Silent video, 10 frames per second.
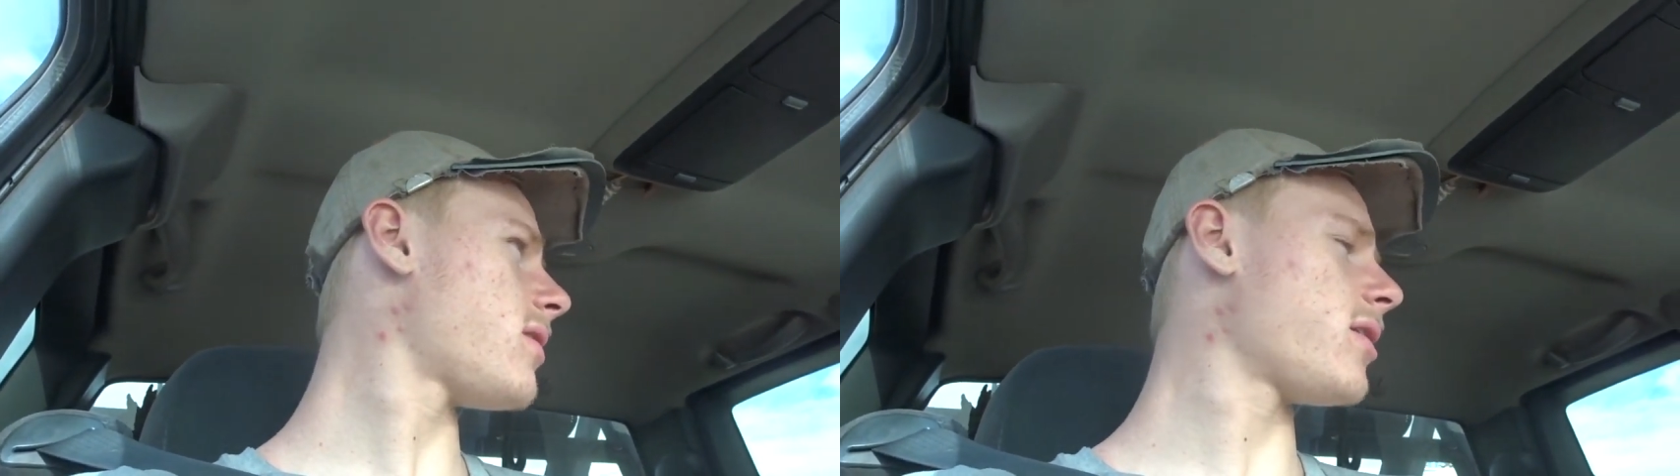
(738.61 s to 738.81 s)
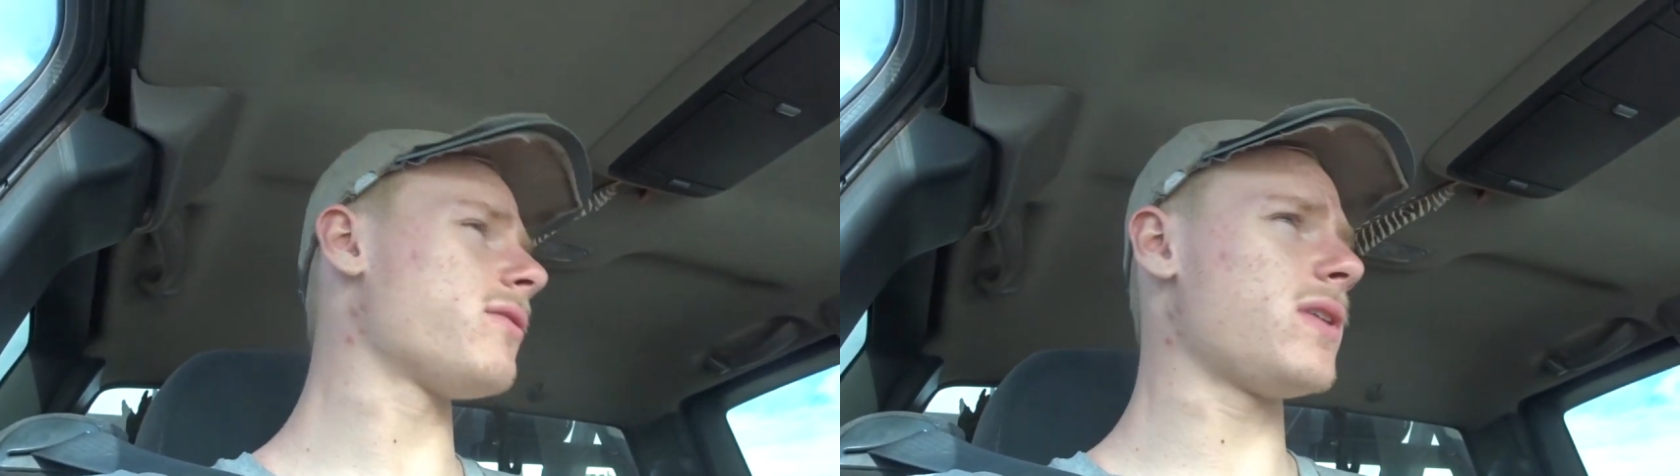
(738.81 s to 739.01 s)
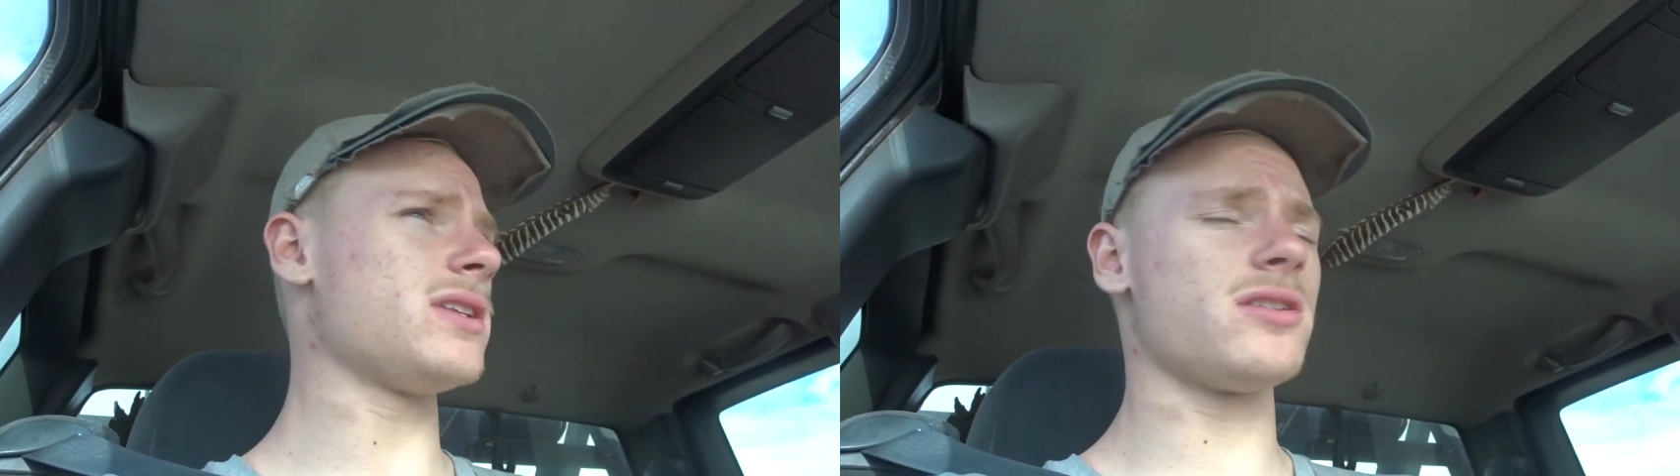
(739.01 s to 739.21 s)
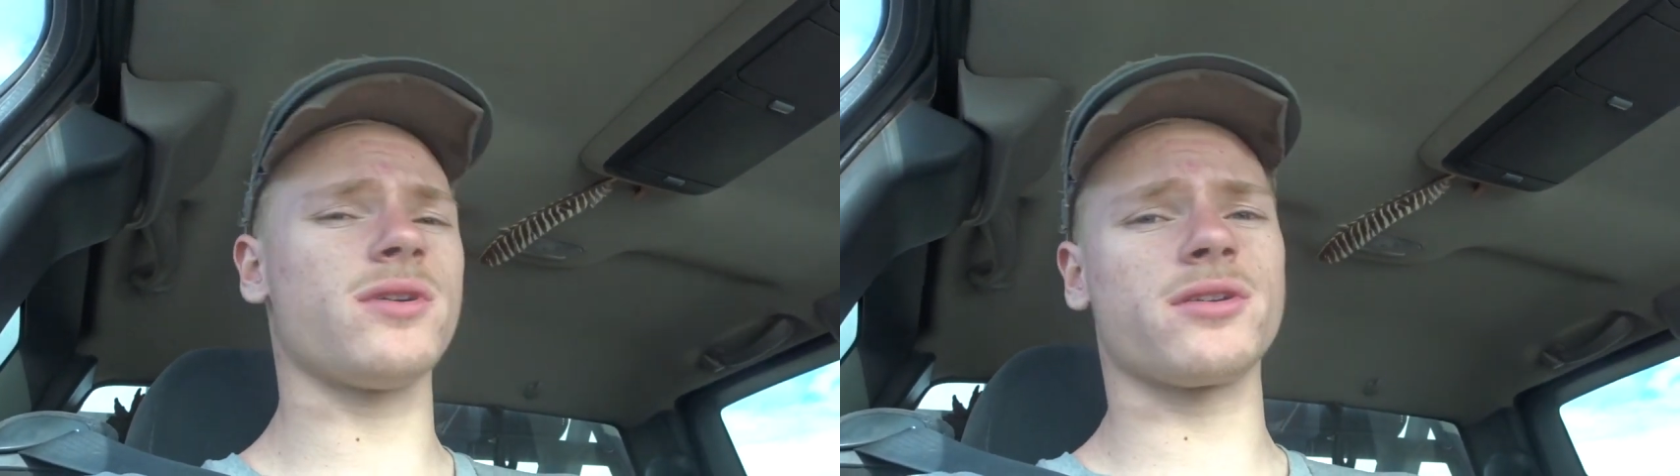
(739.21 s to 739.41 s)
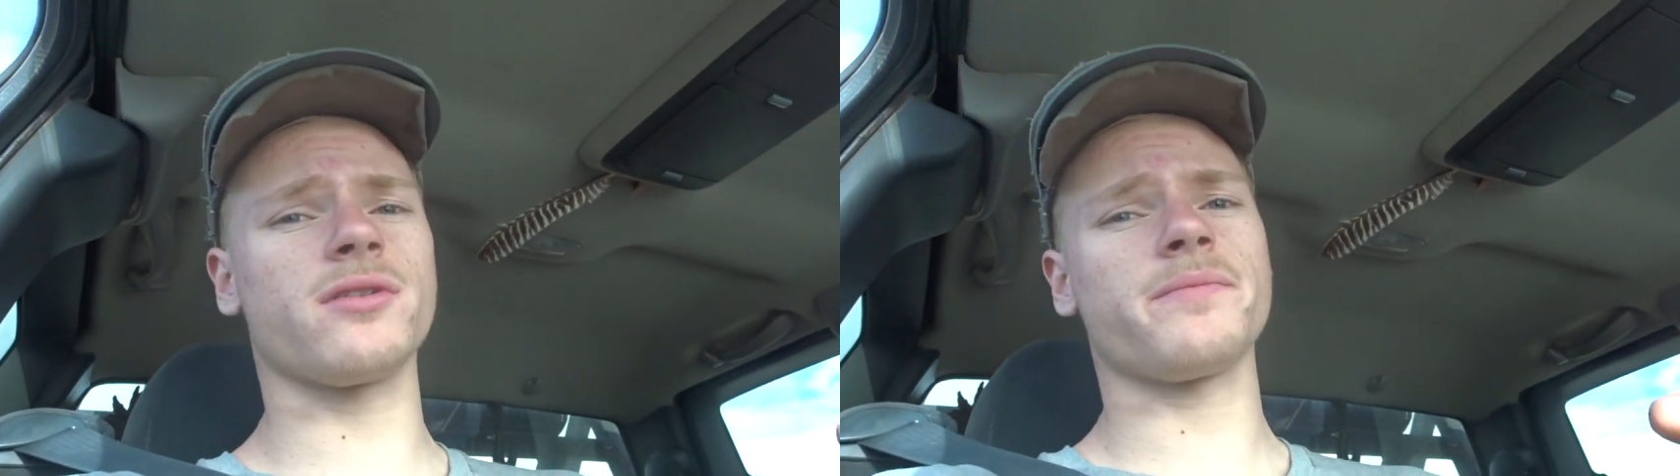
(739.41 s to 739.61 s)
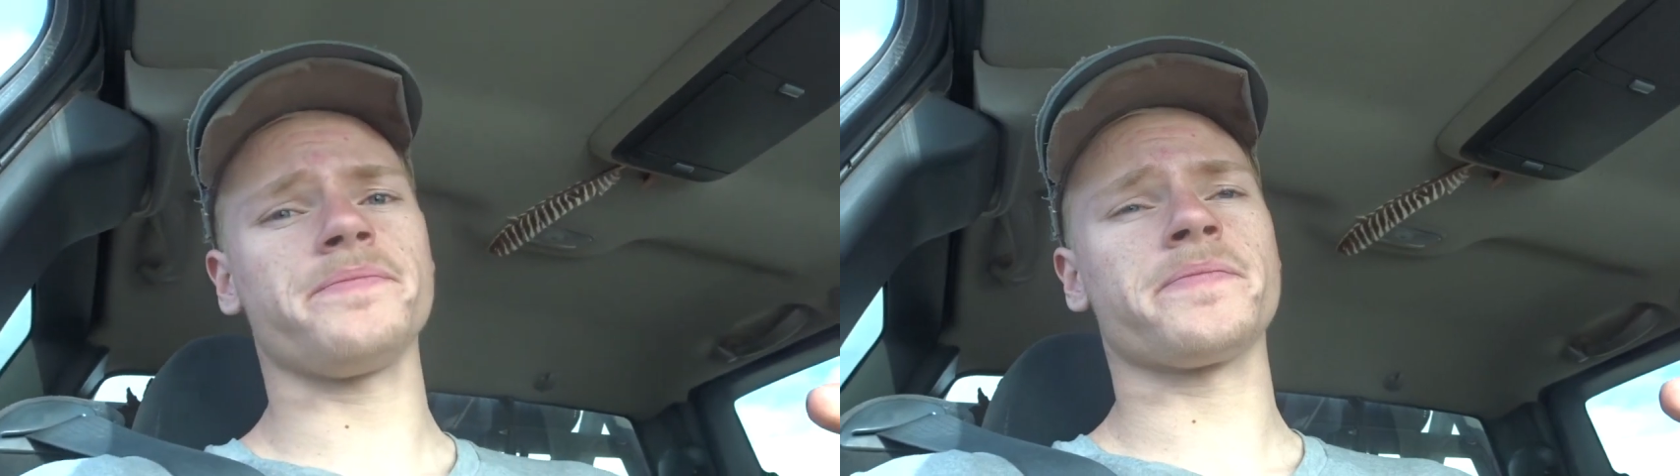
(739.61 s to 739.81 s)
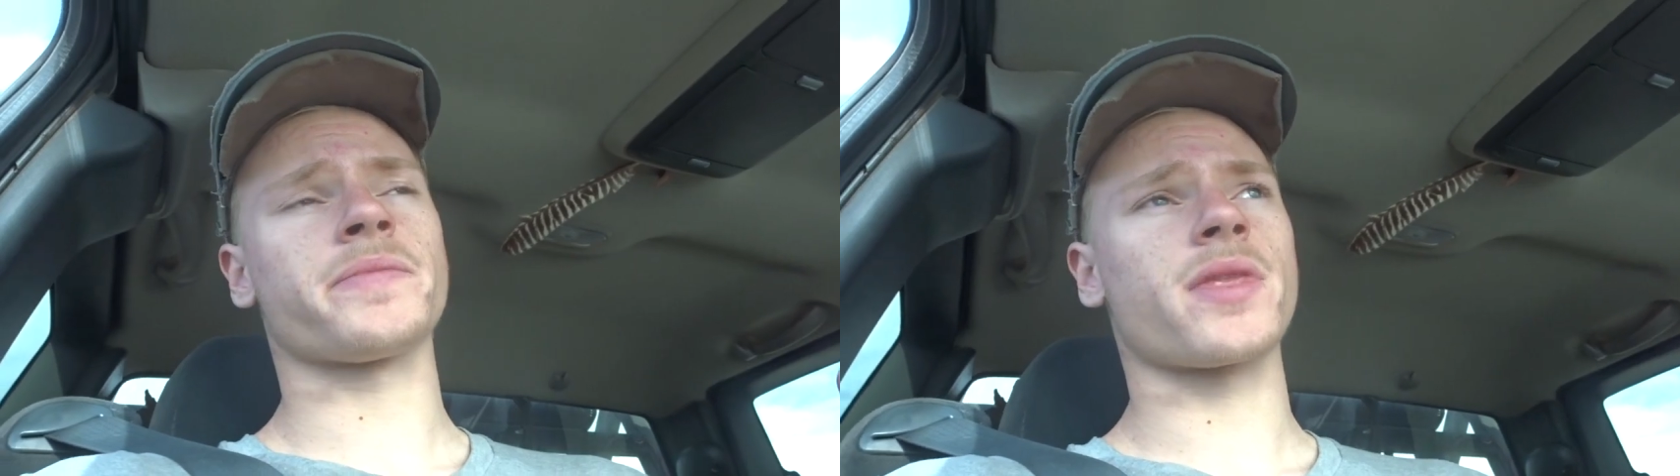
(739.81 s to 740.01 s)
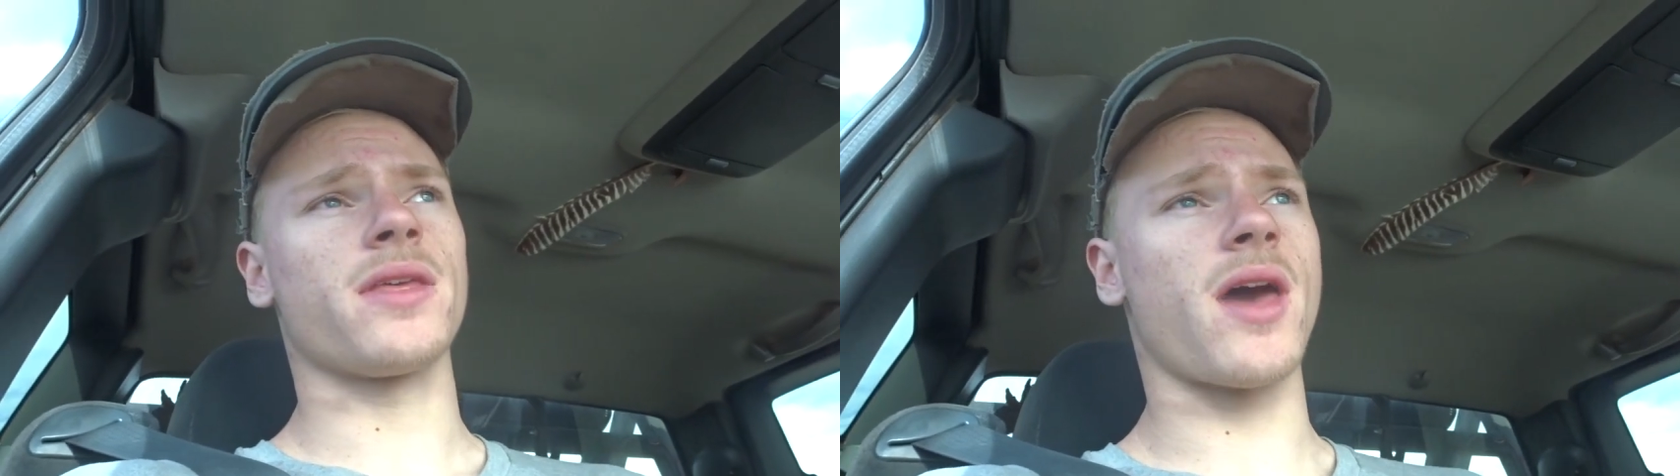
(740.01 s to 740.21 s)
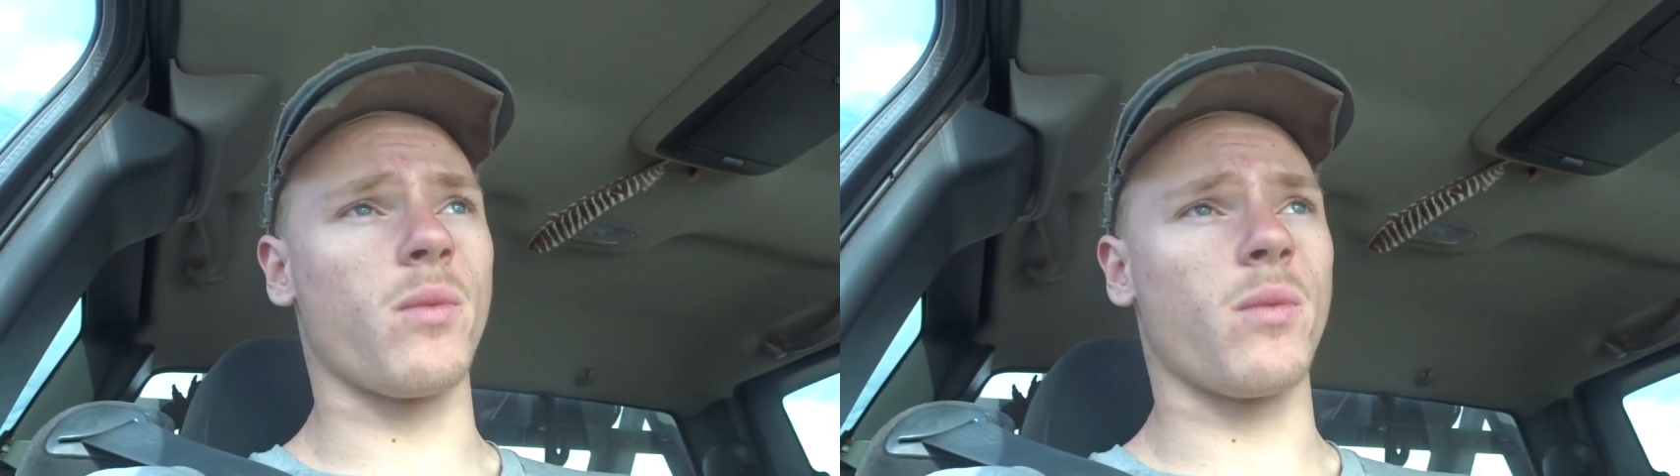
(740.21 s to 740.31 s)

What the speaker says: 150, 200?